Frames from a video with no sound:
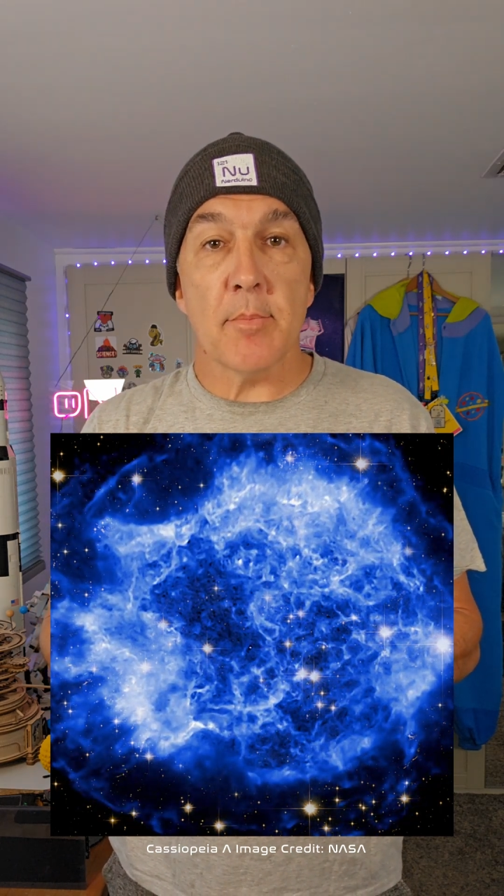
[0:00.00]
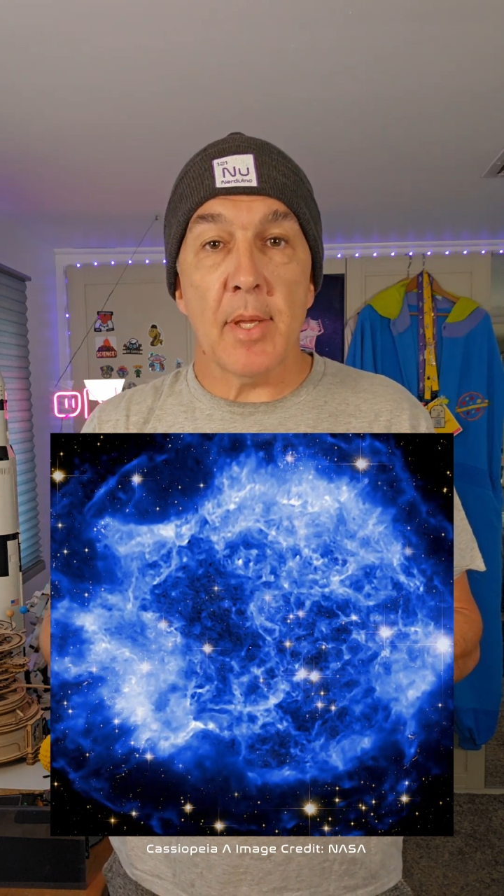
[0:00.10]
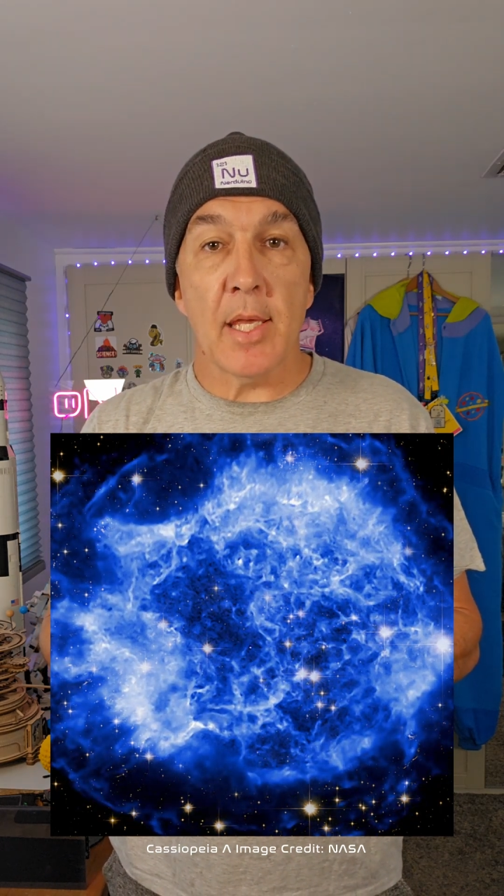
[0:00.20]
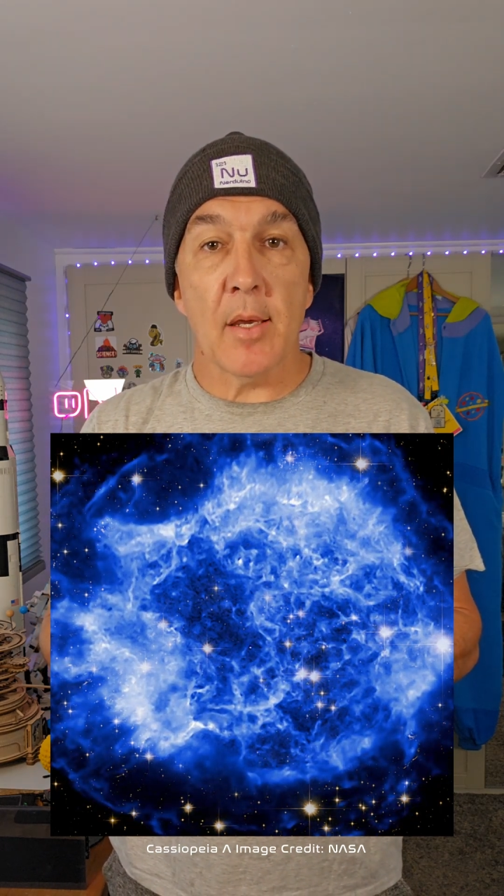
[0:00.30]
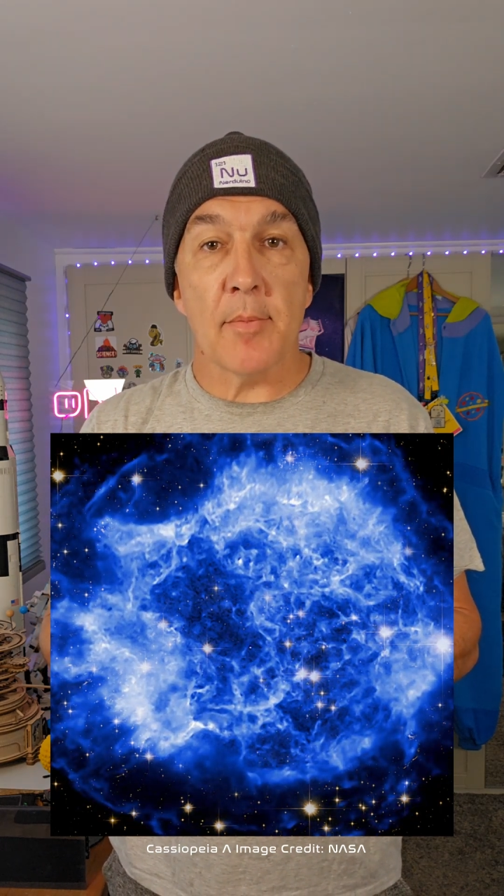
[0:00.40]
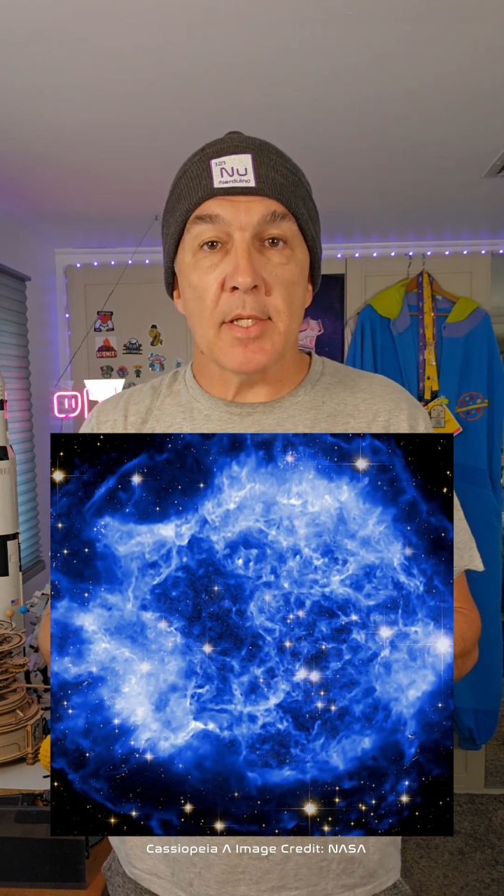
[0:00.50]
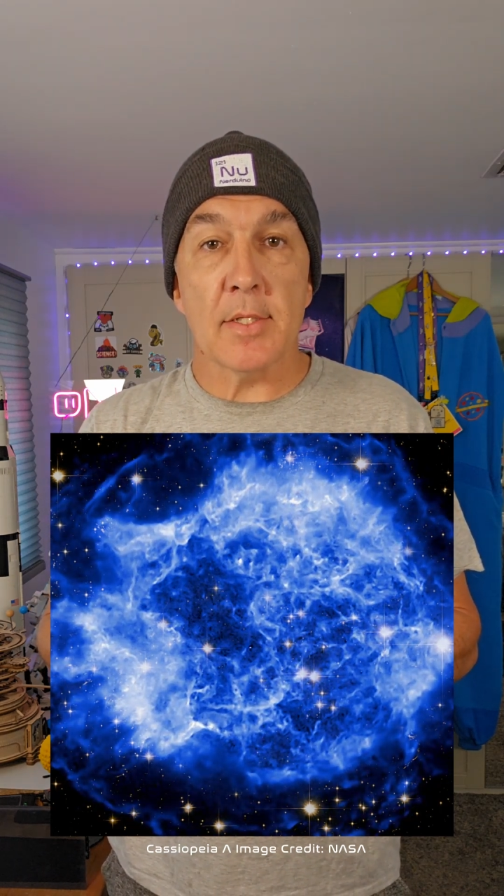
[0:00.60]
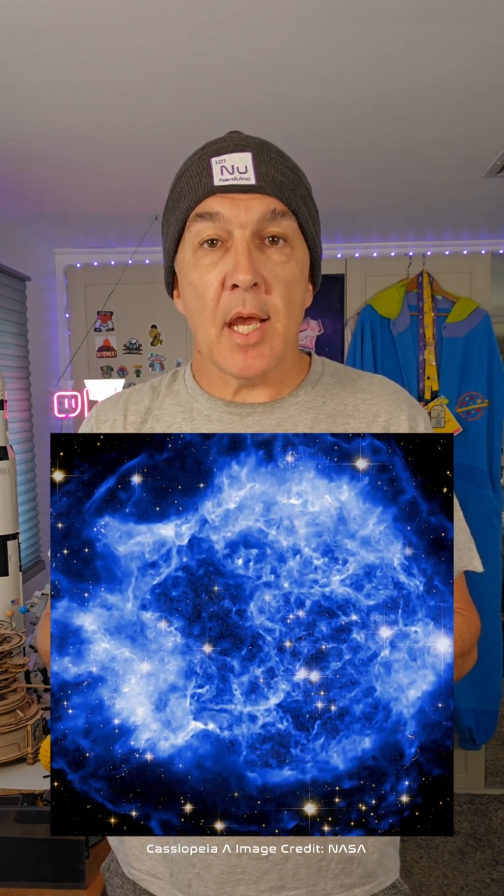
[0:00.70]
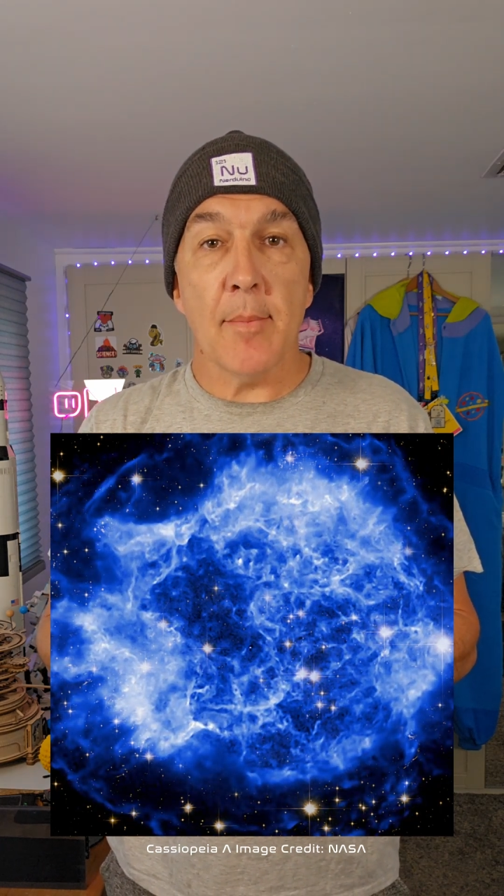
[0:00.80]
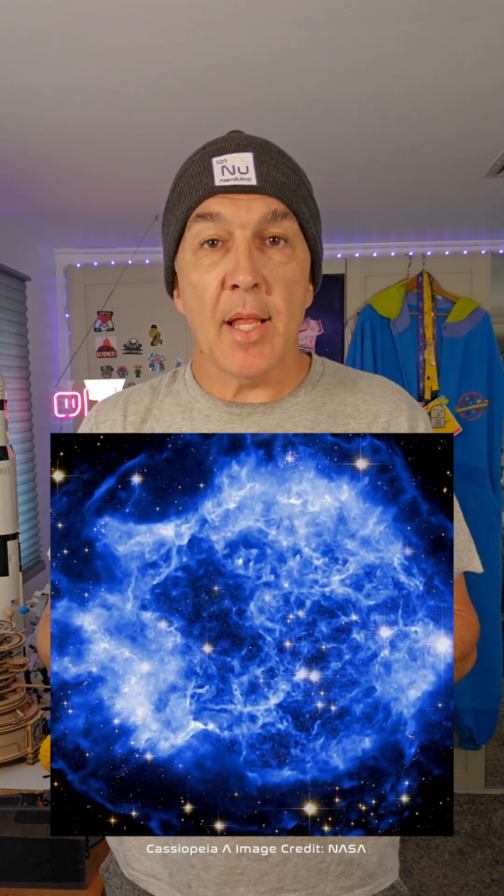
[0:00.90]
that make up these
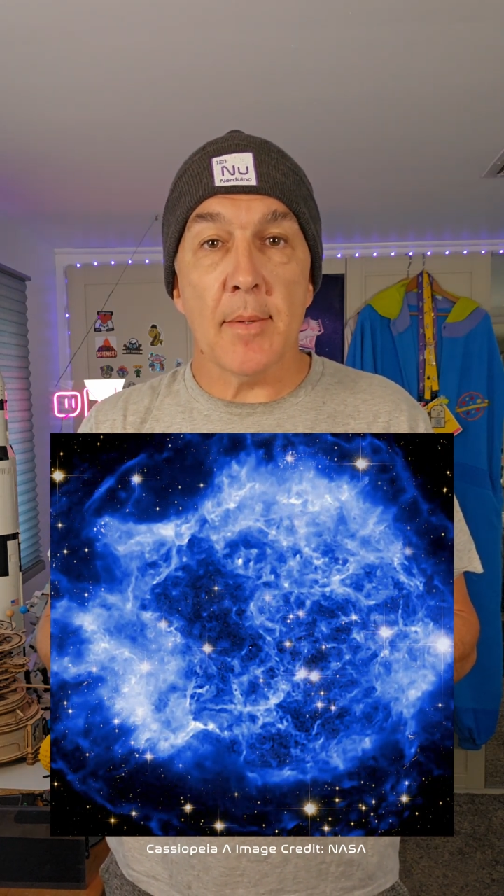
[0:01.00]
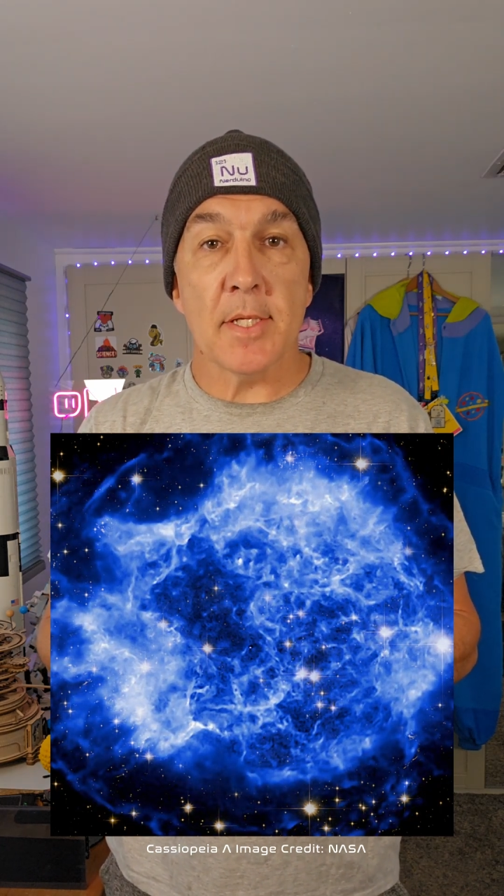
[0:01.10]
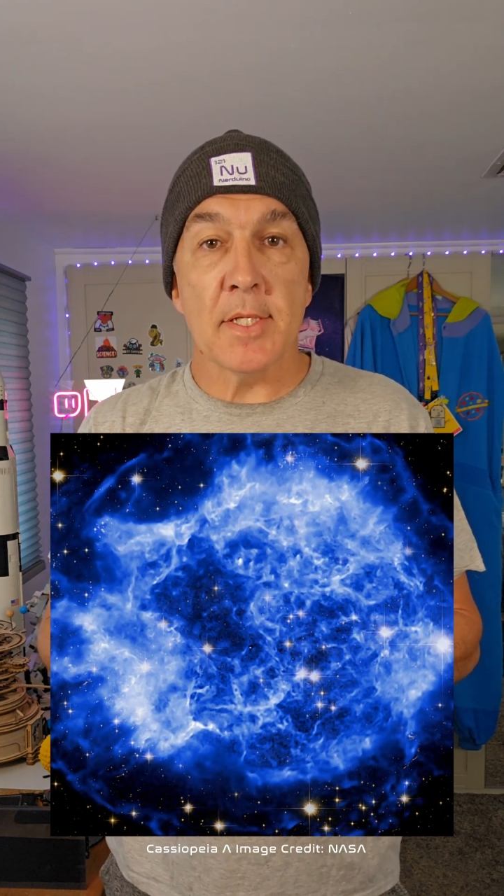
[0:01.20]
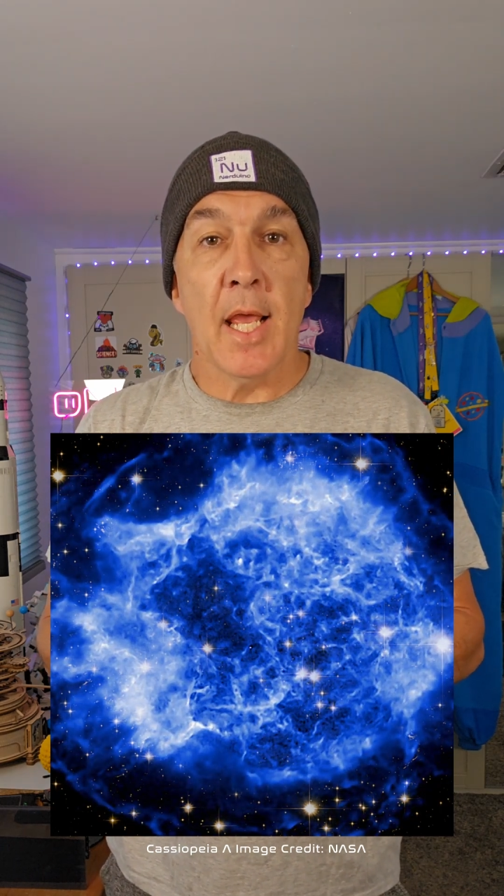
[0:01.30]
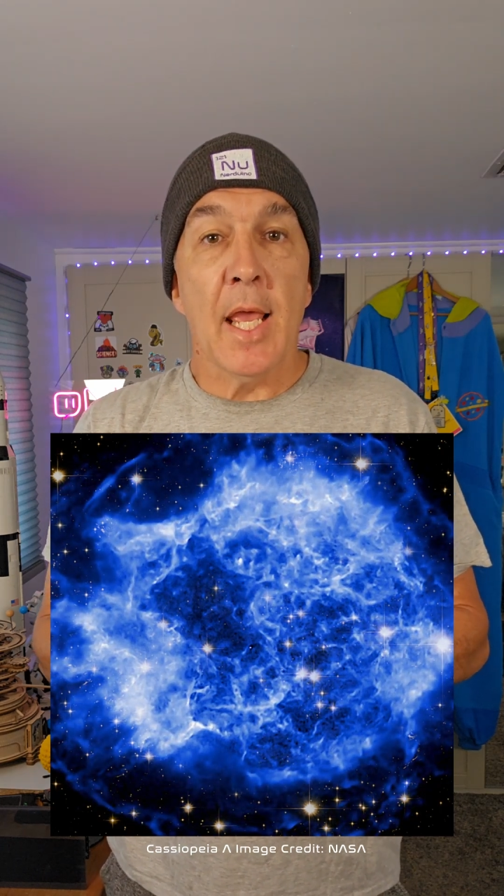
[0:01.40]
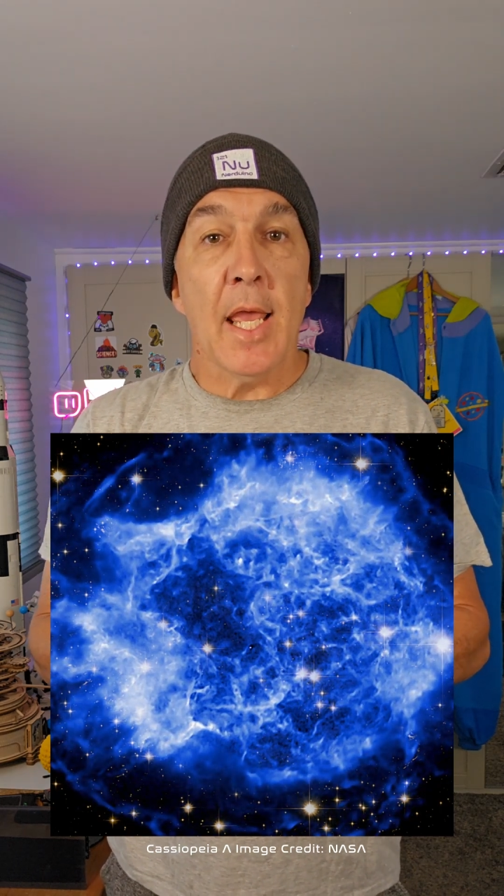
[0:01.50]
time lapses